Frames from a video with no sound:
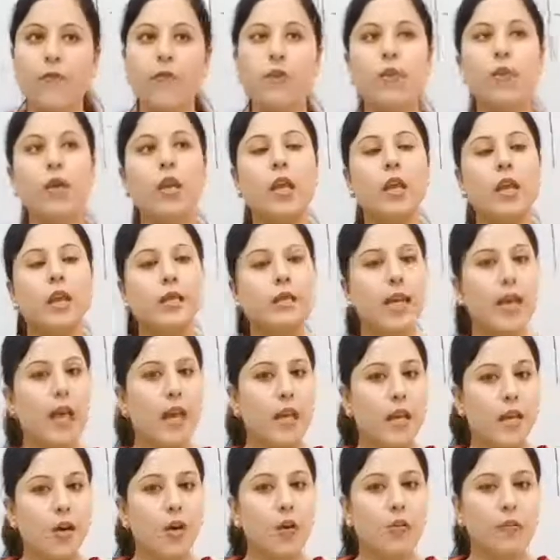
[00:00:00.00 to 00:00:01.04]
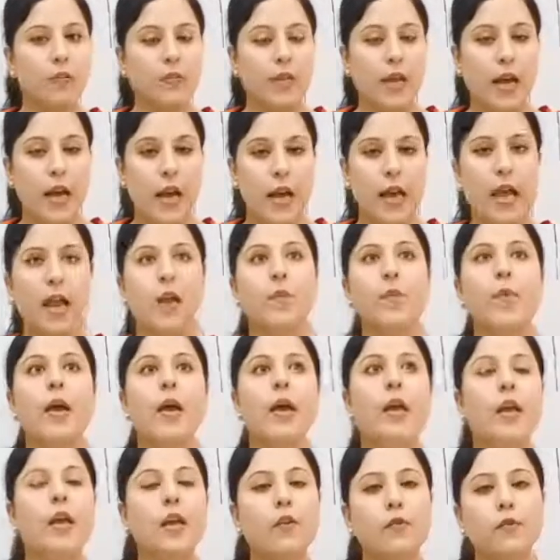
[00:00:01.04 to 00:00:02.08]
you need any of the help
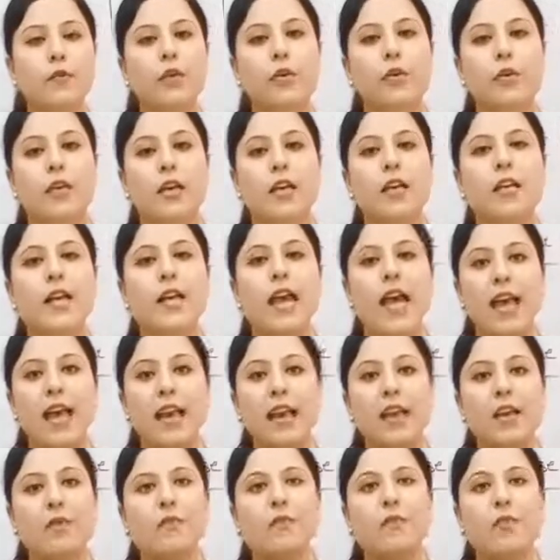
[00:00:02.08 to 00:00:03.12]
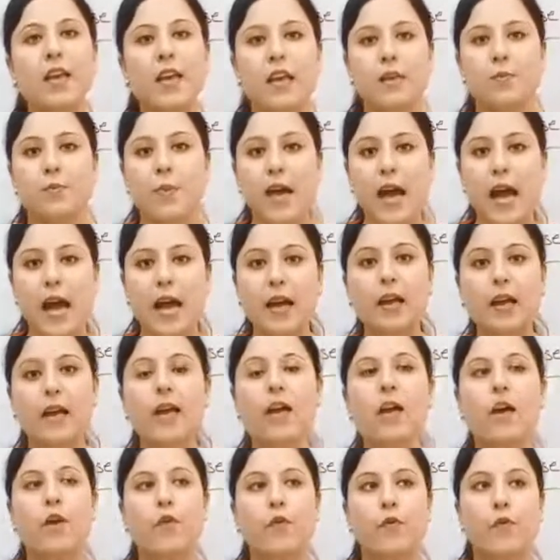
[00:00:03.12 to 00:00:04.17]
and if you need any feedback
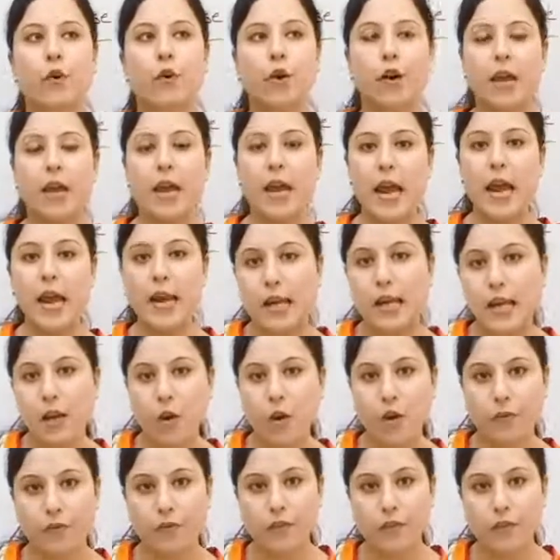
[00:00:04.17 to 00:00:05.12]
for any of